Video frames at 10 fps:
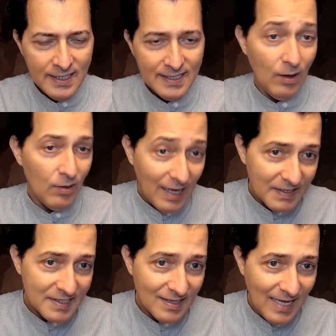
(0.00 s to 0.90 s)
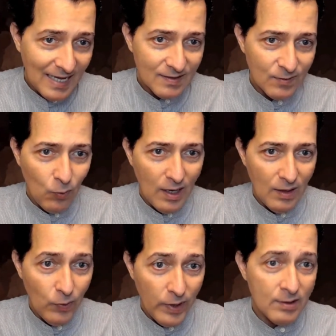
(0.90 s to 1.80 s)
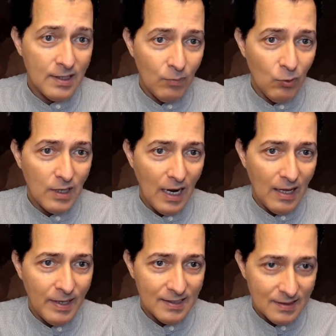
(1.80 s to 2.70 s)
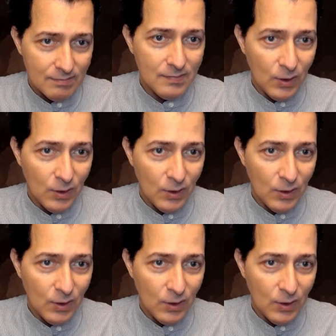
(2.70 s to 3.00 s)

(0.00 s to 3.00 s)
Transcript: Now, having said that, while we are in a blue climate and,